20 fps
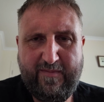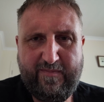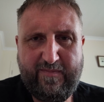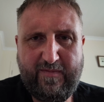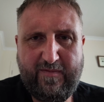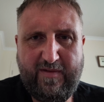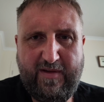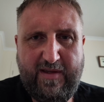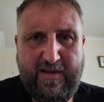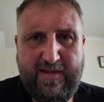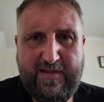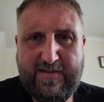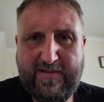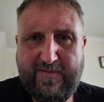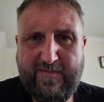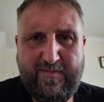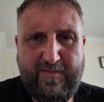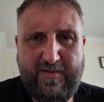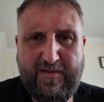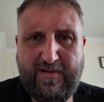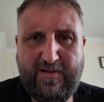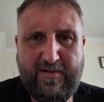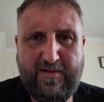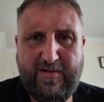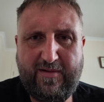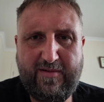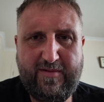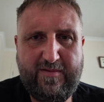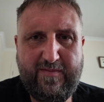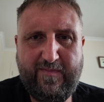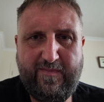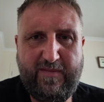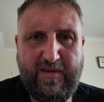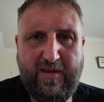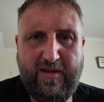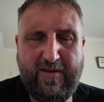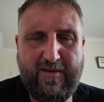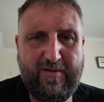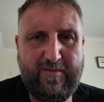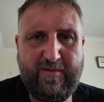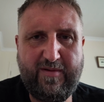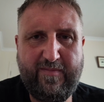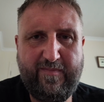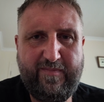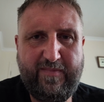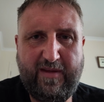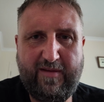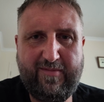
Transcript: fees. Oh, another one.